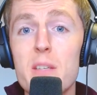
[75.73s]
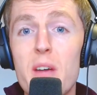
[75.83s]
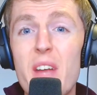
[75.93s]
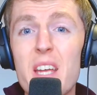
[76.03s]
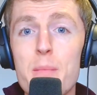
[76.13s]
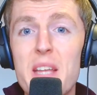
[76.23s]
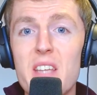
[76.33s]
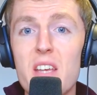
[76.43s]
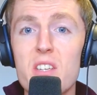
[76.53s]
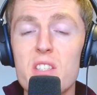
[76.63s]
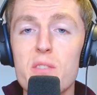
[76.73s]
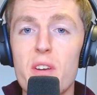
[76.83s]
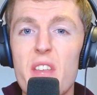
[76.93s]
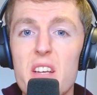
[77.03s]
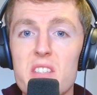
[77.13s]
my recommendations
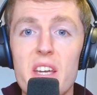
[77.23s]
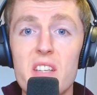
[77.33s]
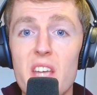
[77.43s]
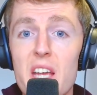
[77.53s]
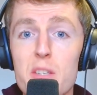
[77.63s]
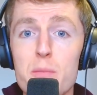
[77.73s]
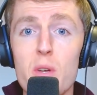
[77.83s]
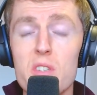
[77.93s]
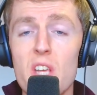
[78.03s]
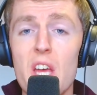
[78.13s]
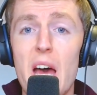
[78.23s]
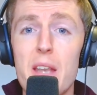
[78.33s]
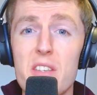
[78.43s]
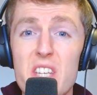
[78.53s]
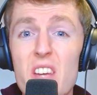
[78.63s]
for things like textbooks
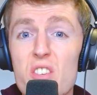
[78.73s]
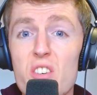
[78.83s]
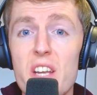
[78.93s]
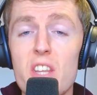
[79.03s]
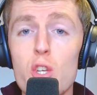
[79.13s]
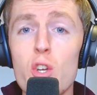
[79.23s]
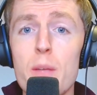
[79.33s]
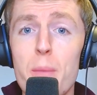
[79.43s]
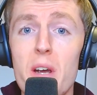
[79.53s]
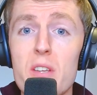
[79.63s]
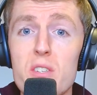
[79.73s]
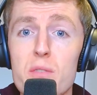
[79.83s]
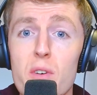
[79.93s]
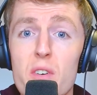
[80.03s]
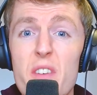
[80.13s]
and stationery that you could
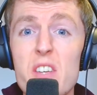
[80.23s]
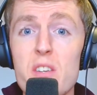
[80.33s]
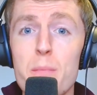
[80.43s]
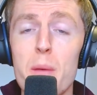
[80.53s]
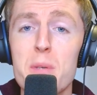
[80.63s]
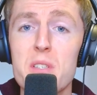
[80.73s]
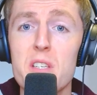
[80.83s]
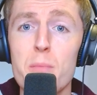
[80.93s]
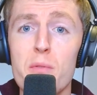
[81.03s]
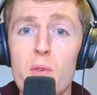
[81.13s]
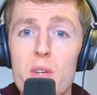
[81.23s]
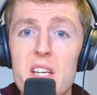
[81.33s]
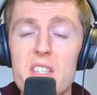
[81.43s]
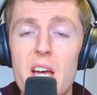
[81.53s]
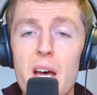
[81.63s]
purchase for revision purposes before
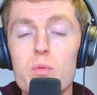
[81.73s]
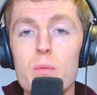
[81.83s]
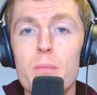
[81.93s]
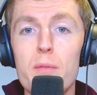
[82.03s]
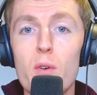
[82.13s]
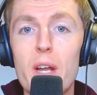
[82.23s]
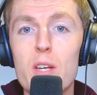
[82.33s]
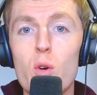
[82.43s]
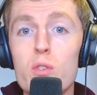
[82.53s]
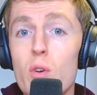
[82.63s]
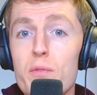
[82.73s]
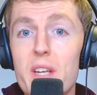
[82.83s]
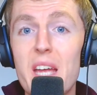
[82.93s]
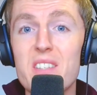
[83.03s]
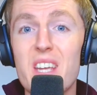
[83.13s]
the exam. Before I go, don't
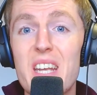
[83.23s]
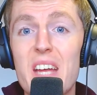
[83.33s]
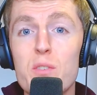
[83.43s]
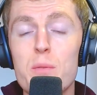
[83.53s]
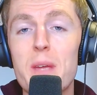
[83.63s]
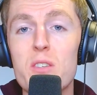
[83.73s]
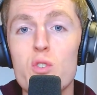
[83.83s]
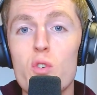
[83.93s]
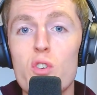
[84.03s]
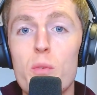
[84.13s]
forget to connect with me on social